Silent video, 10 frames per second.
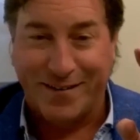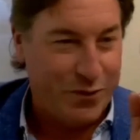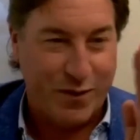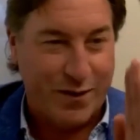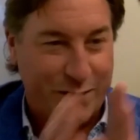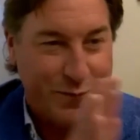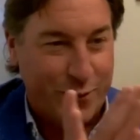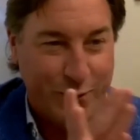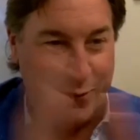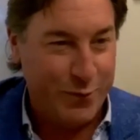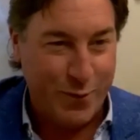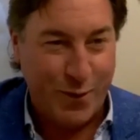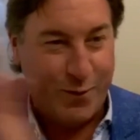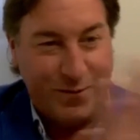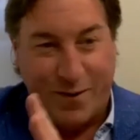Personality flows
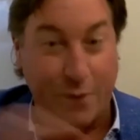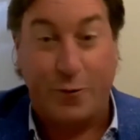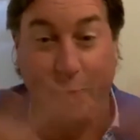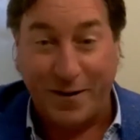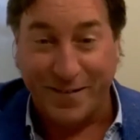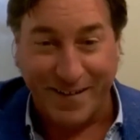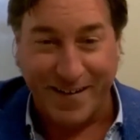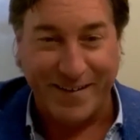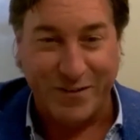through everywhere, right?